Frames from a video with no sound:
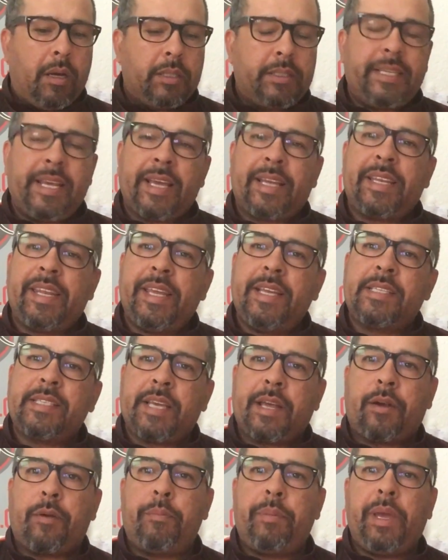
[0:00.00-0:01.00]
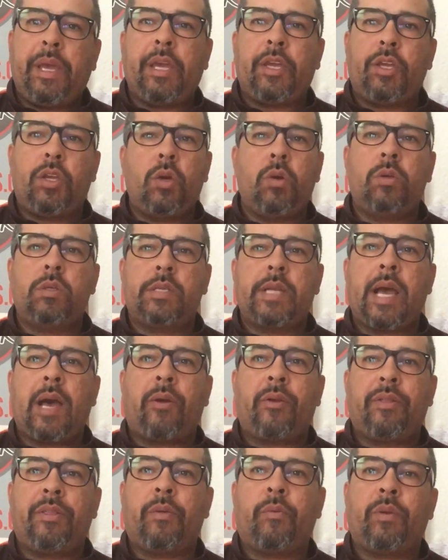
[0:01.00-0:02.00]
techniques that are being used out
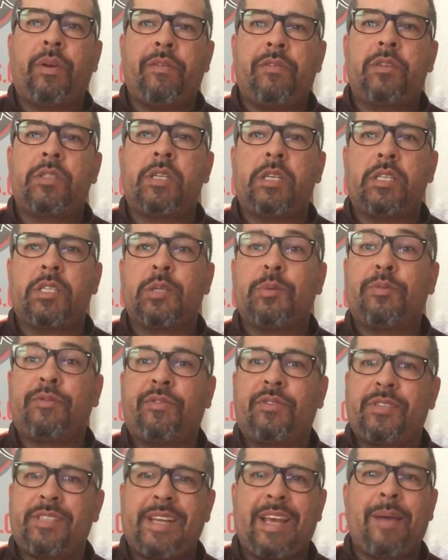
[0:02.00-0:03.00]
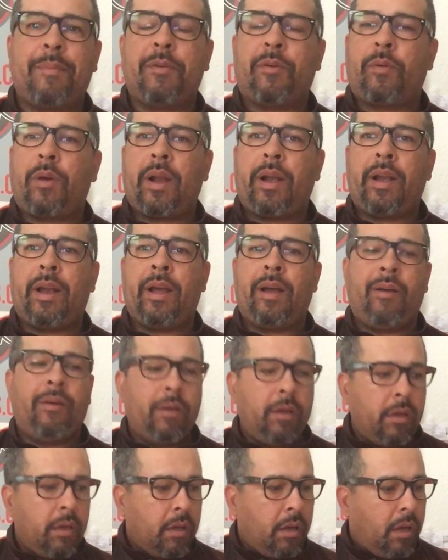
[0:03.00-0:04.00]
in the river systems for salmon right now.
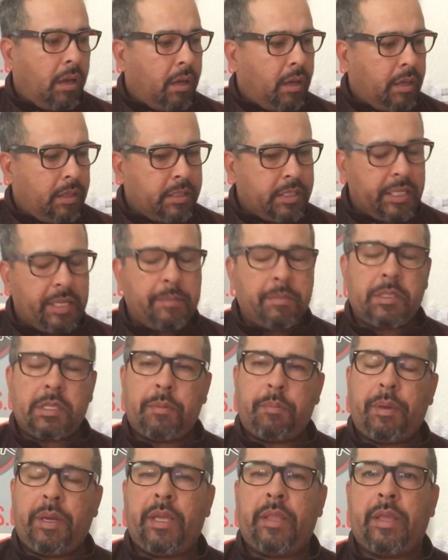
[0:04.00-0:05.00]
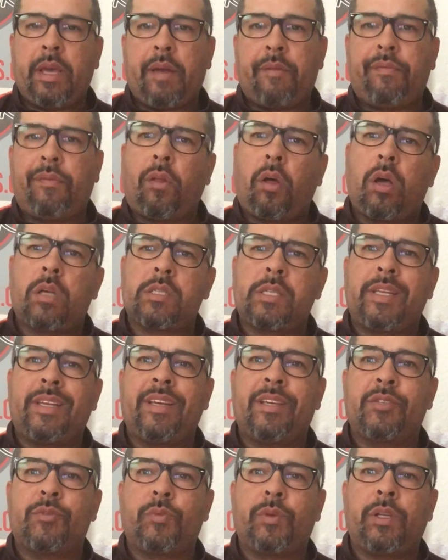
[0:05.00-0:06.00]
It seems to be that flossing
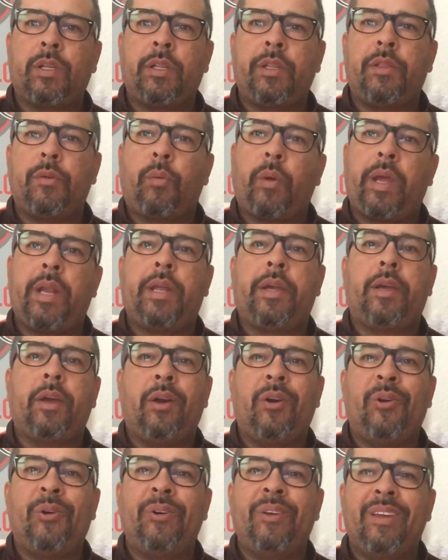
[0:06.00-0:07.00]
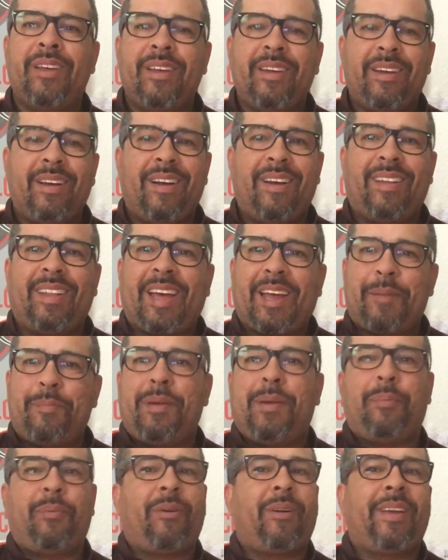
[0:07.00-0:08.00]
is really the way to go. A lot of
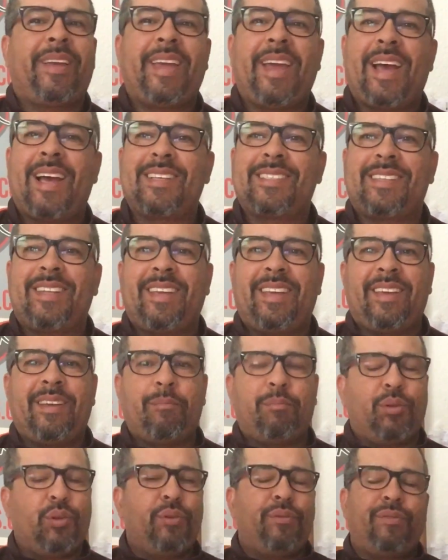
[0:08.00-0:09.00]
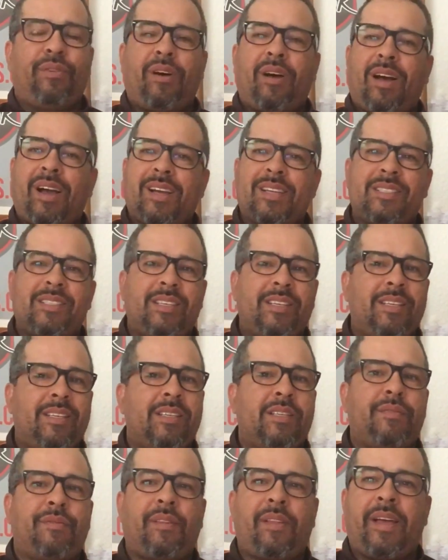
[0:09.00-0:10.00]
people are casting blue
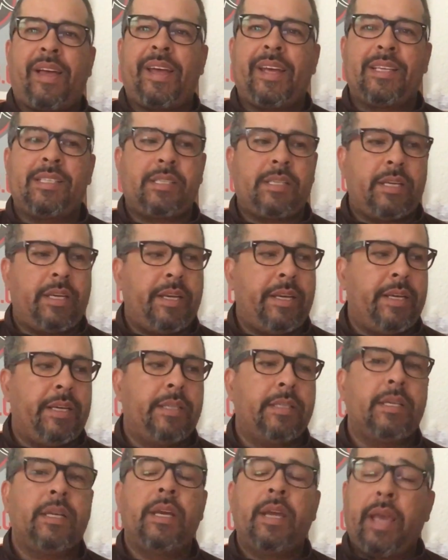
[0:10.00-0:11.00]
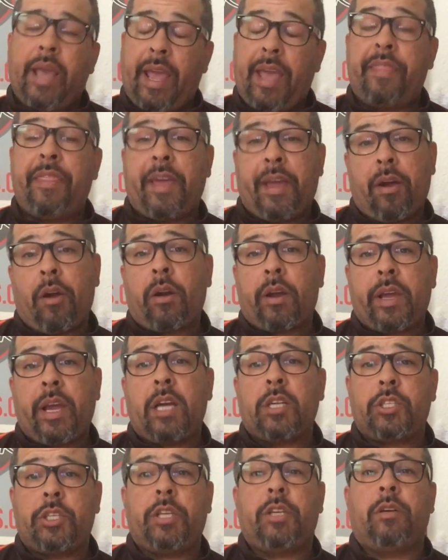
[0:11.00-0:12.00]
foxes, flying seas, and they are
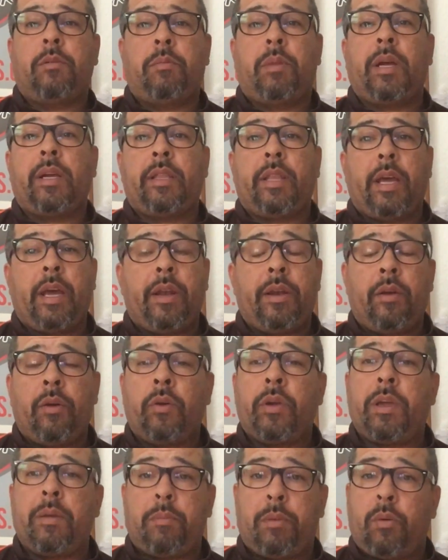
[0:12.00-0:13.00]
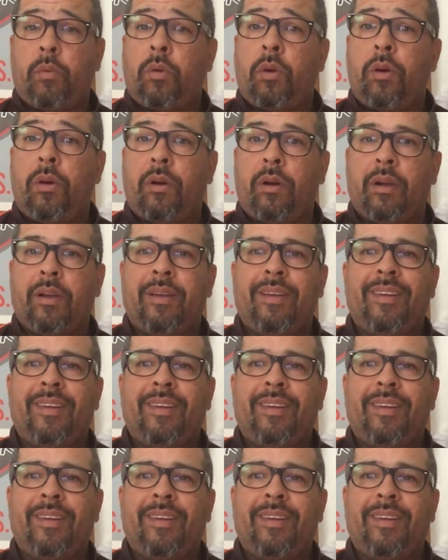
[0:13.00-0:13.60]
catching them like that, don't get me wrong.